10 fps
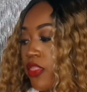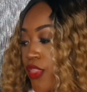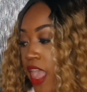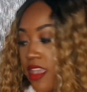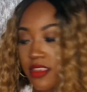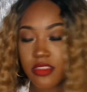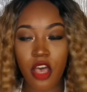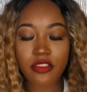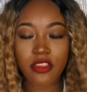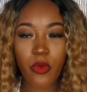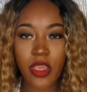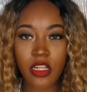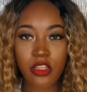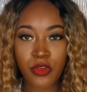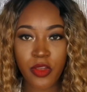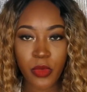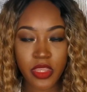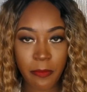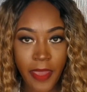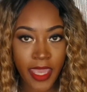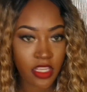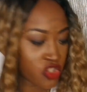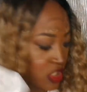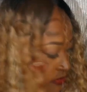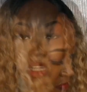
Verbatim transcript: That also included with the packaging.